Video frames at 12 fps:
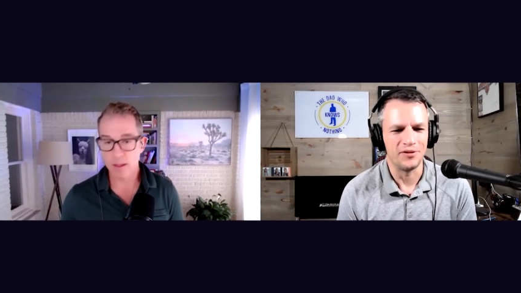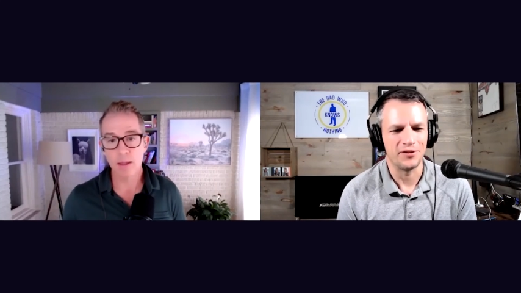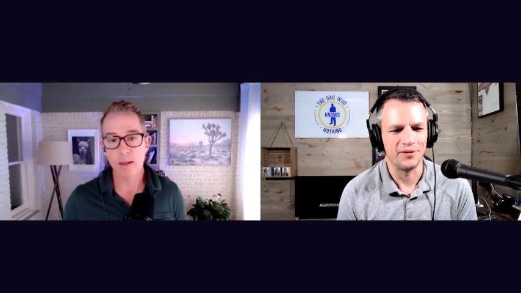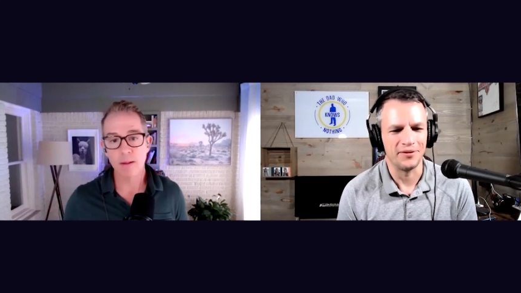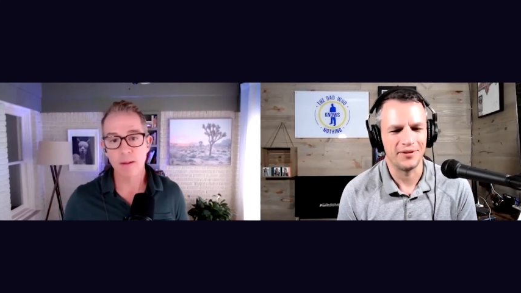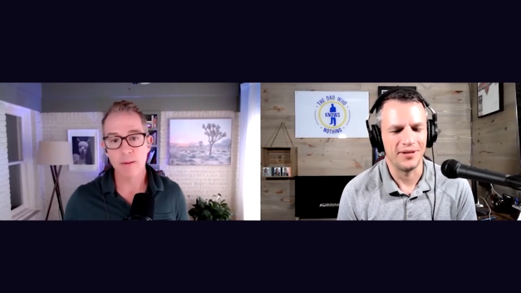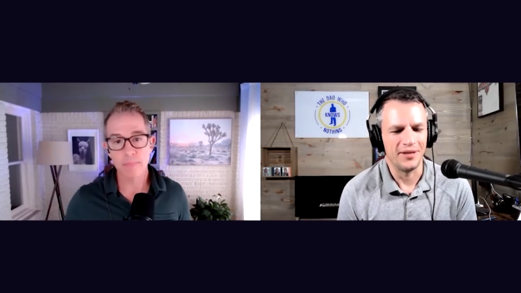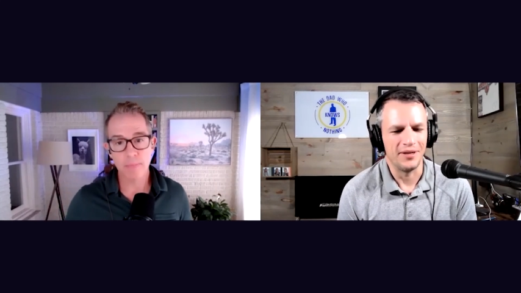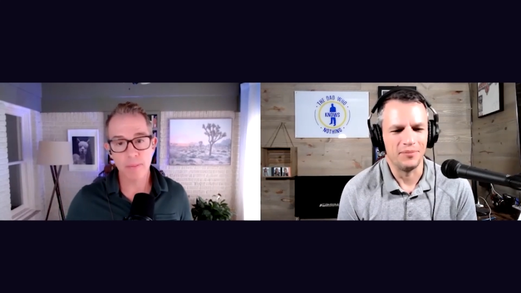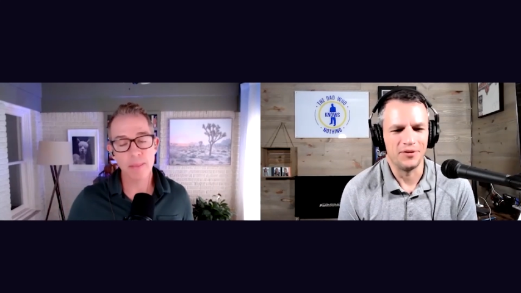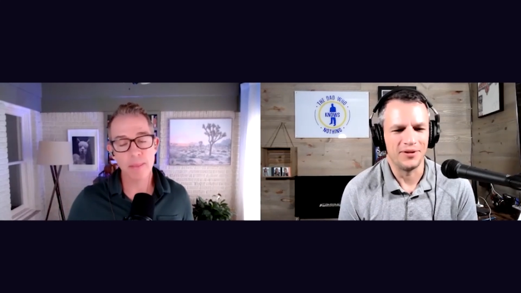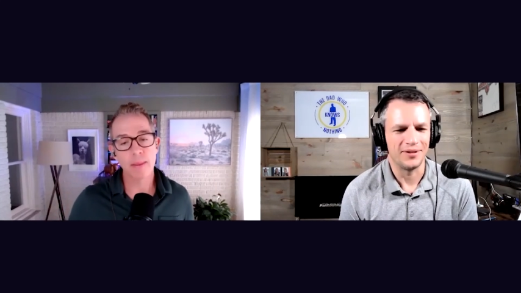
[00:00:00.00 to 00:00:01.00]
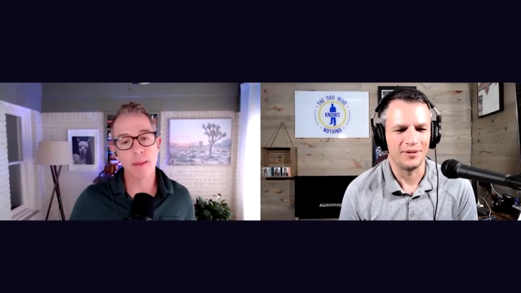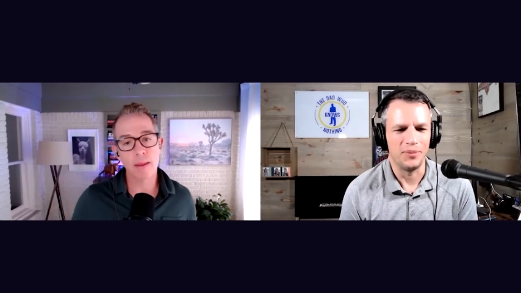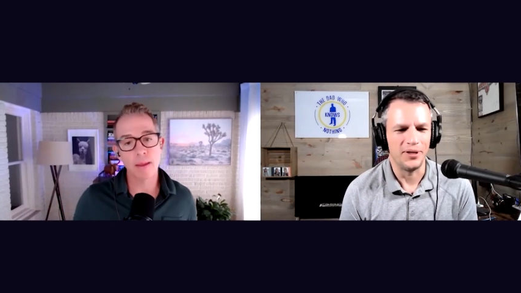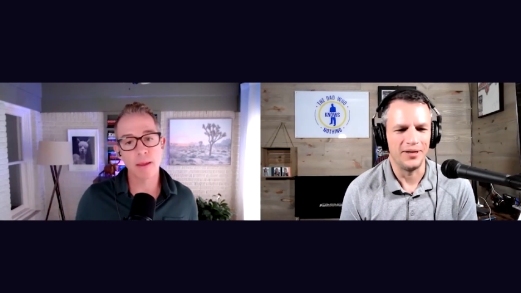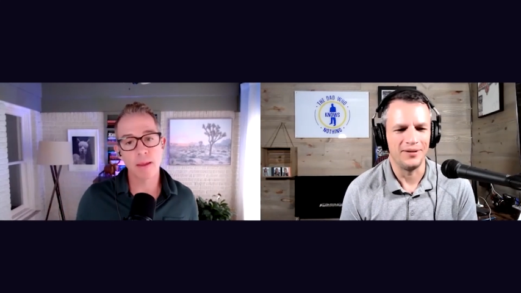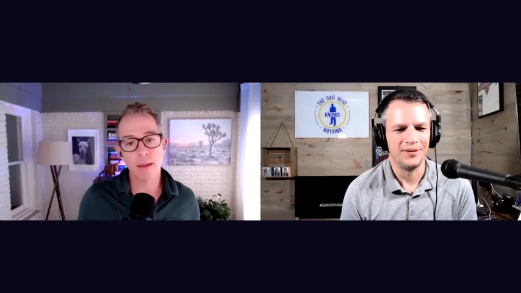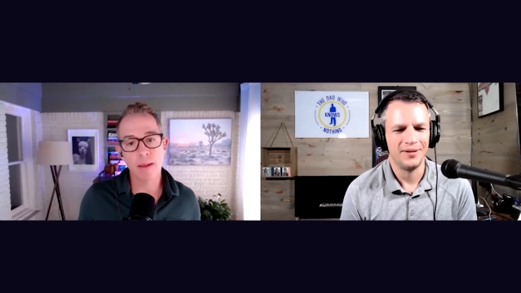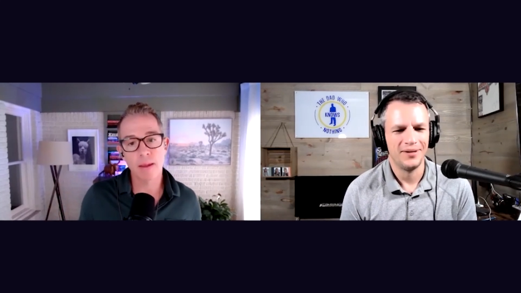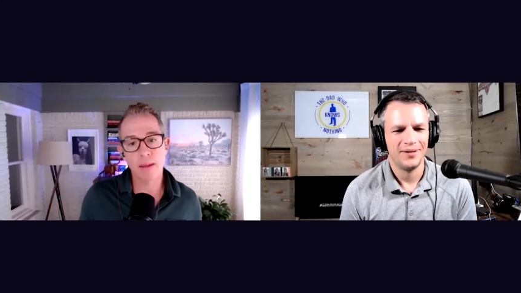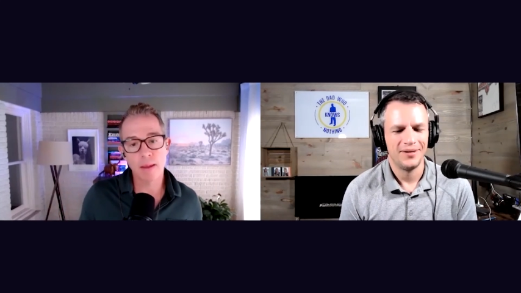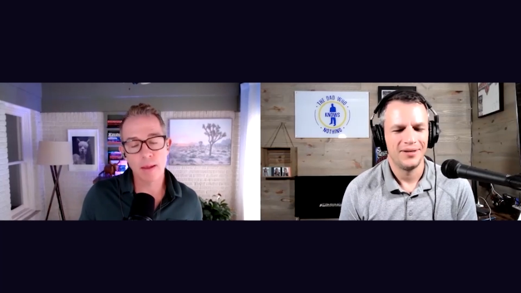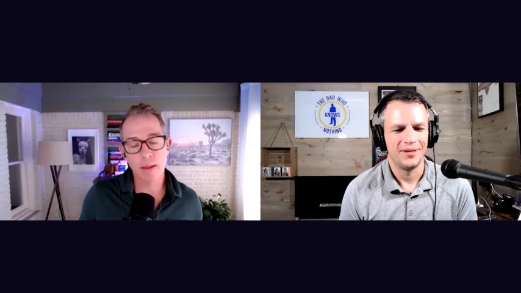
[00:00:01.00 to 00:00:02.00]
Speaker 1: insurance claims, it can be,
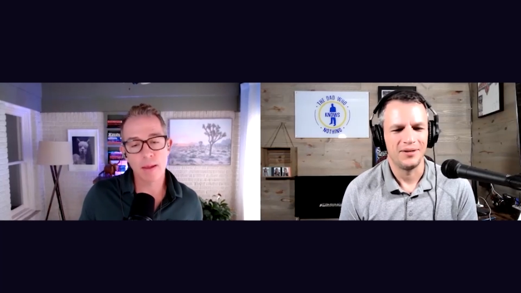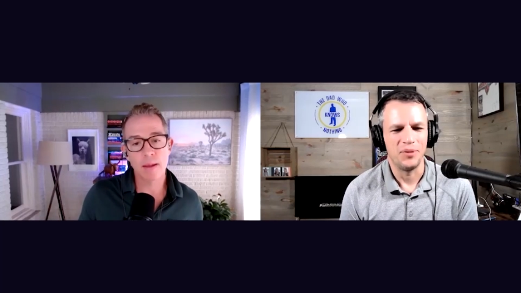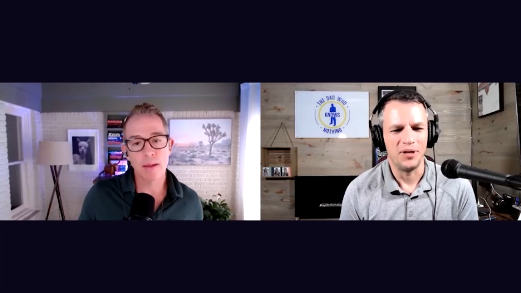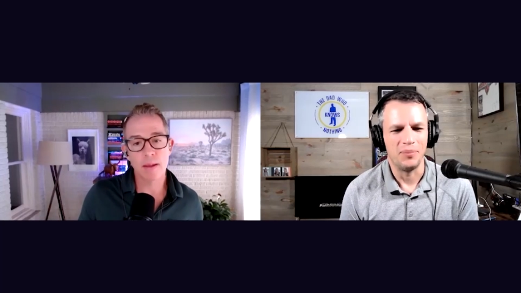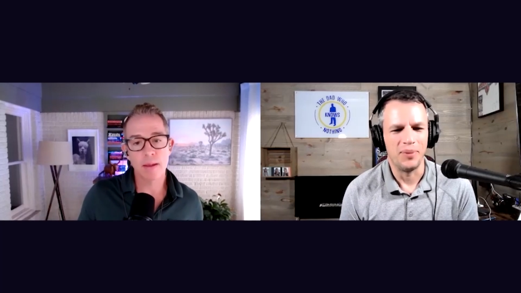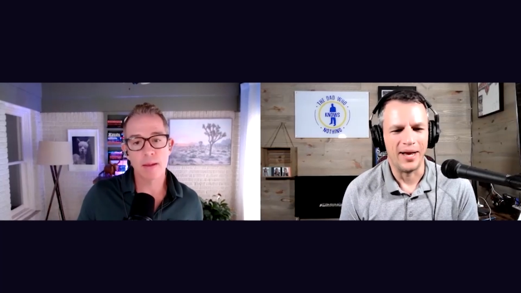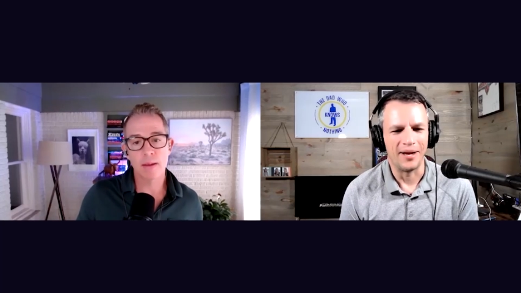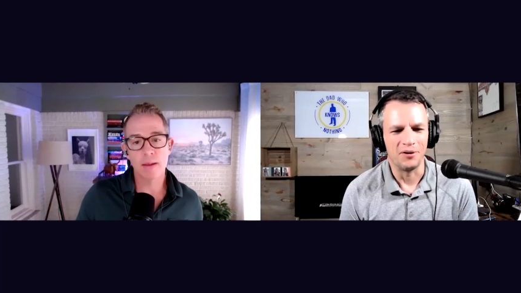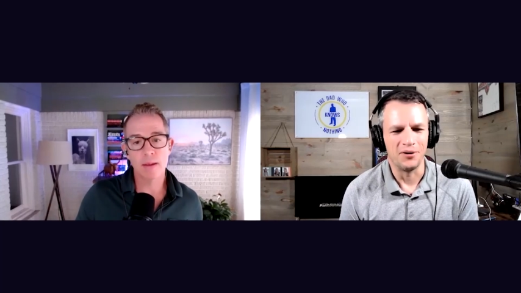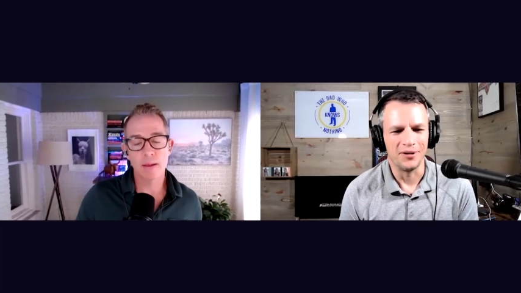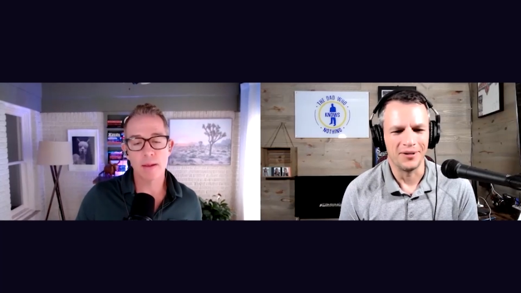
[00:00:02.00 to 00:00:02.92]
can be a battle.